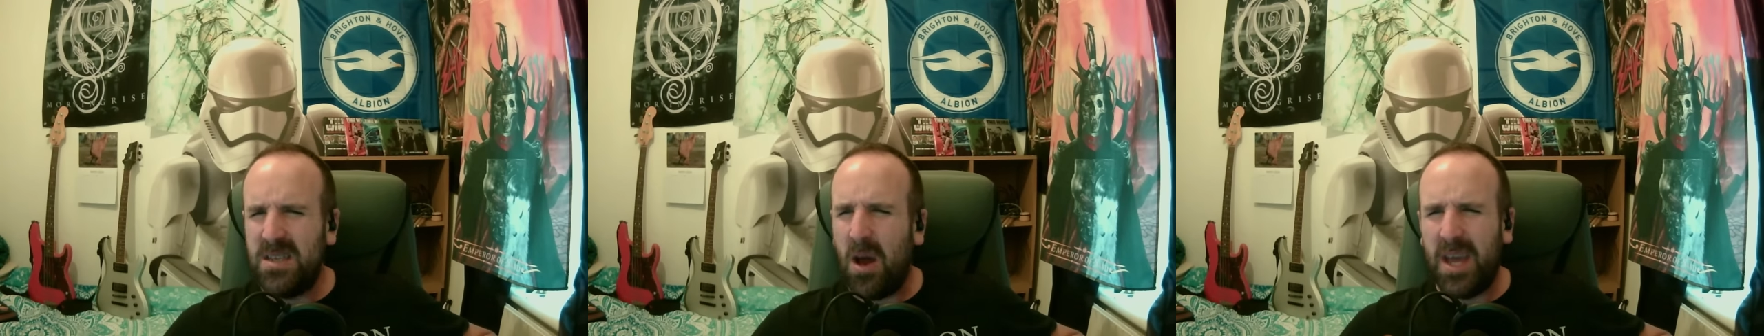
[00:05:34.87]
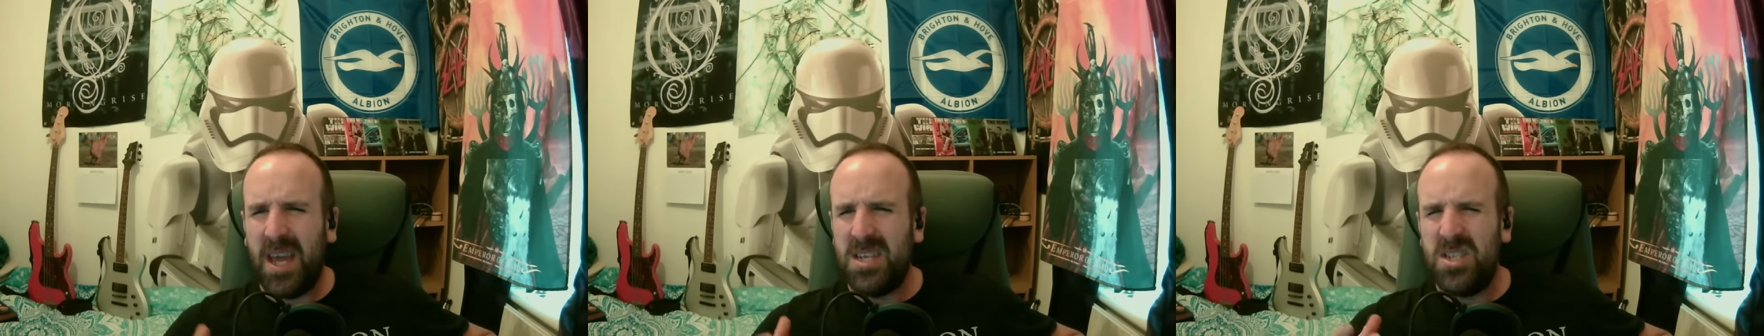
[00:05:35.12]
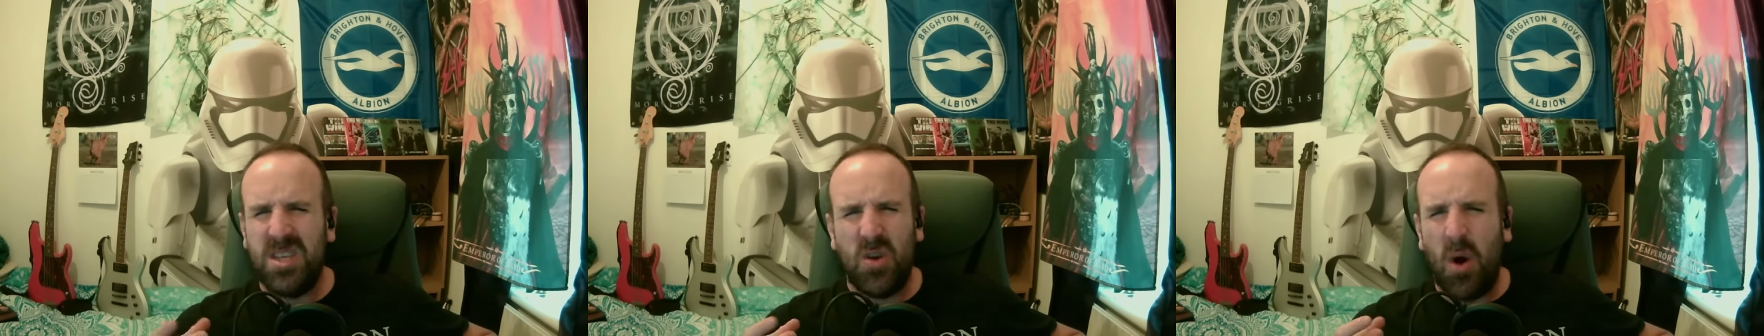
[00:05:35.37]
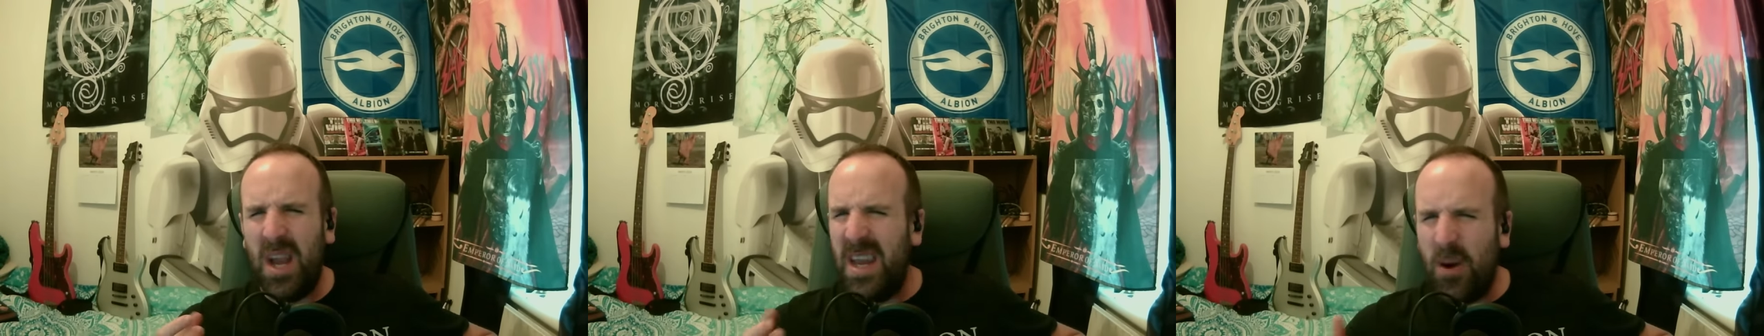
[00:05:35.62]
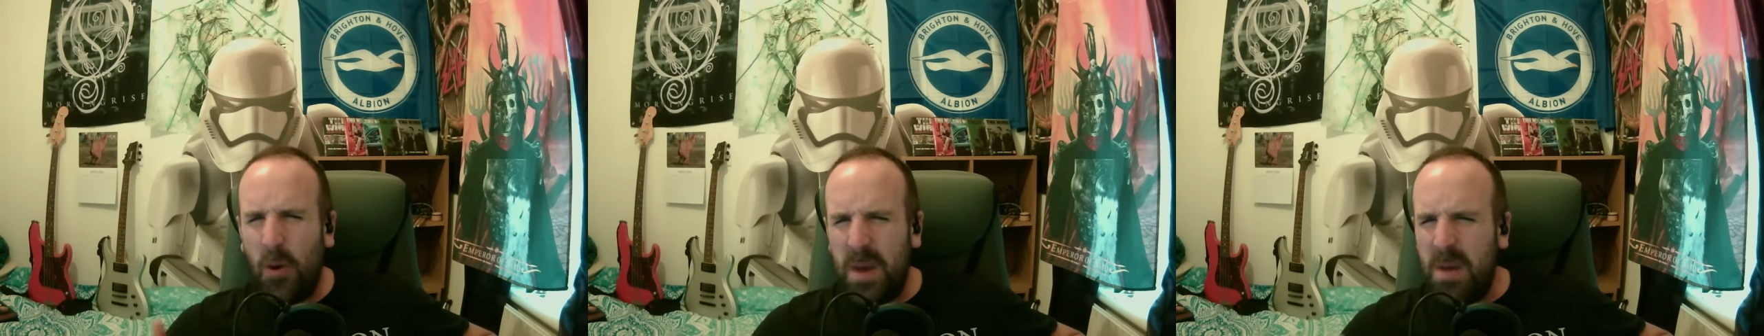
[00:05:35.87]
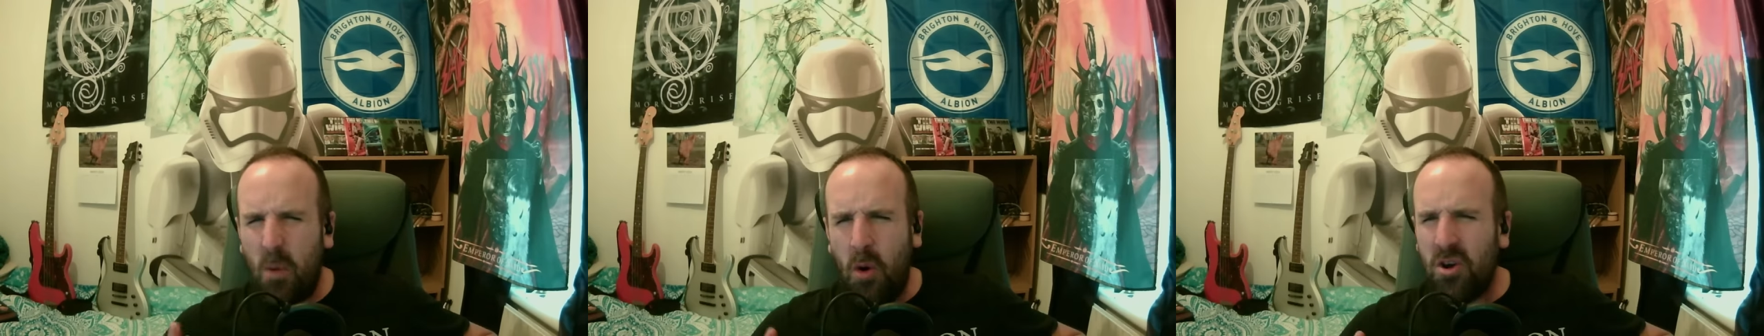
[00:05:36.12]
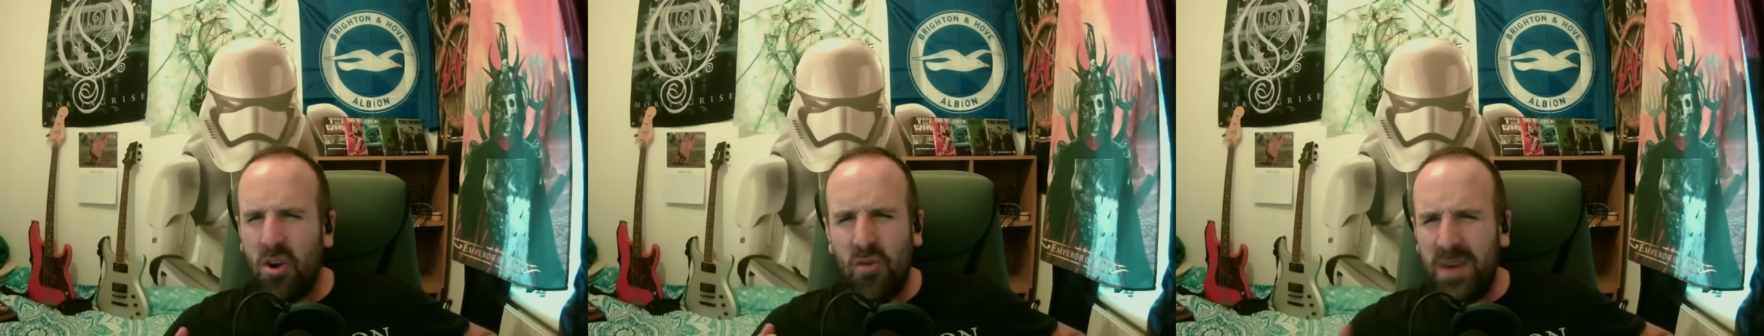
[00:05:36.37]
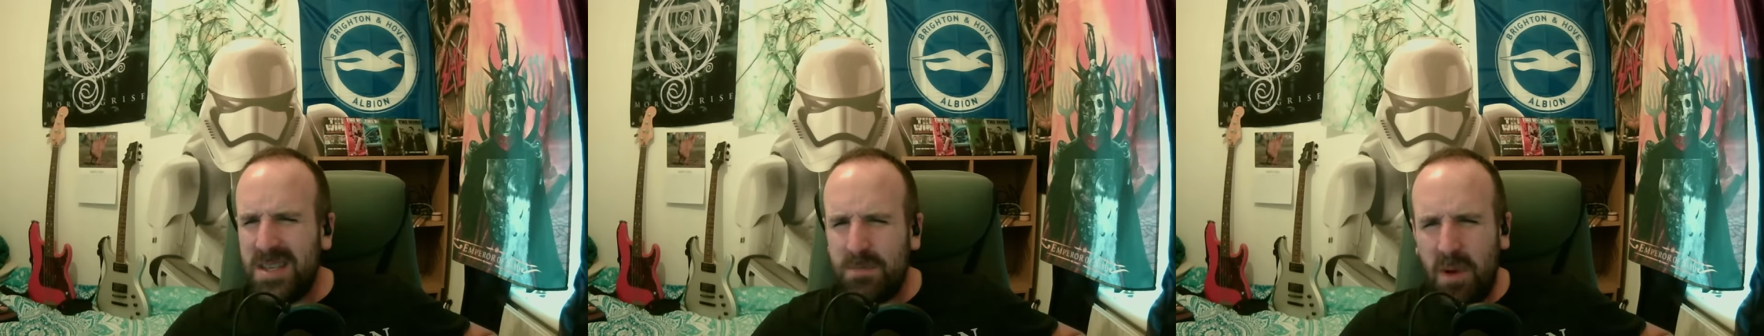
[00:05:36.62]
I guess, she's got a little bit more
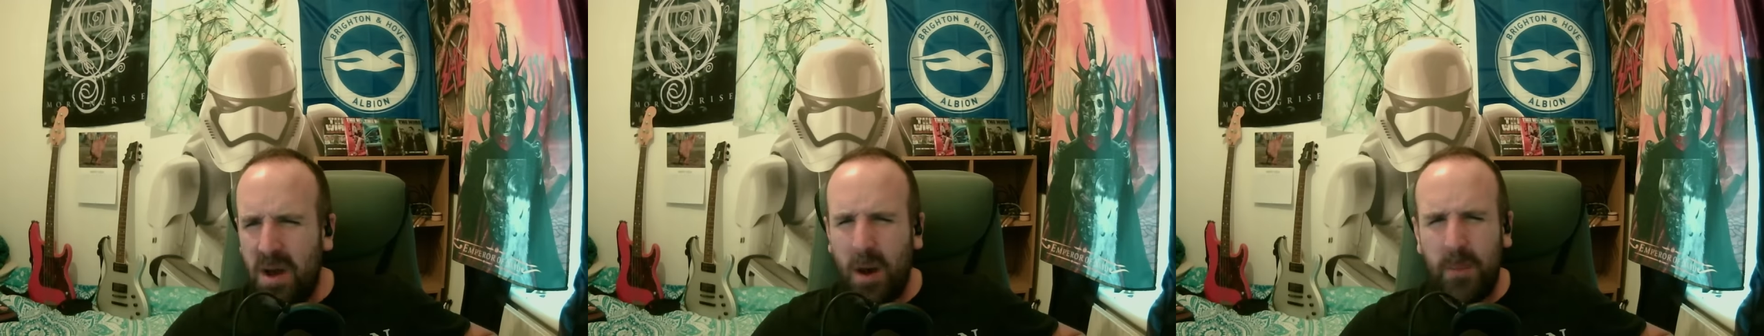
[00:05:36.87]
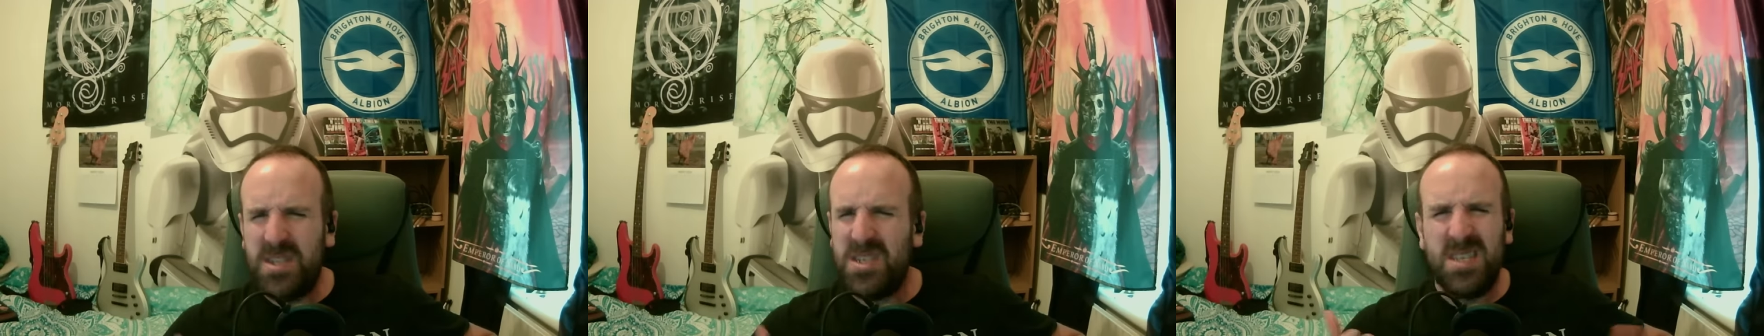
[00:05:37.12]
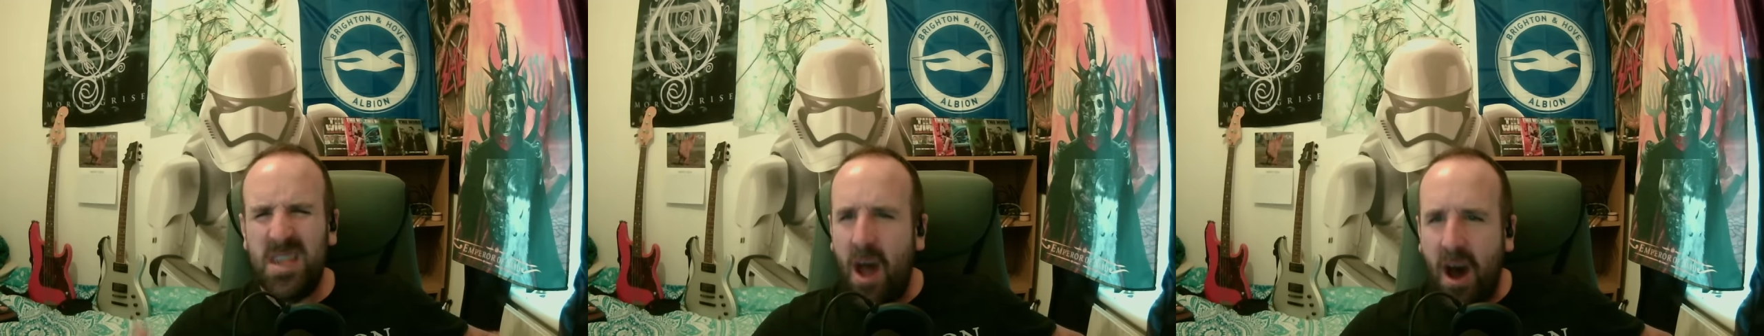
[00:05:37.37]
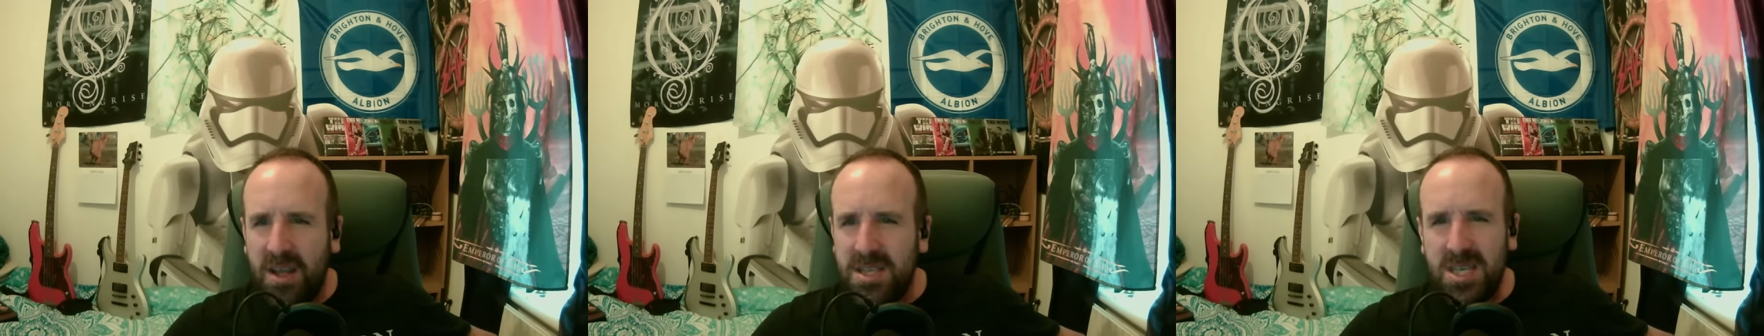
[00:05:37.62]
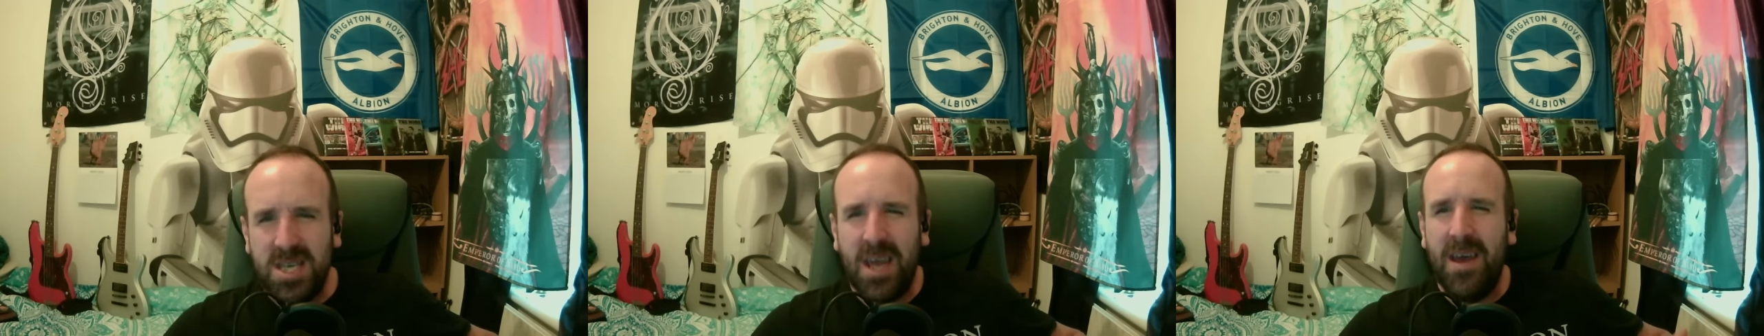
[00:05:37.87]
charisma. I mean, she's nuts,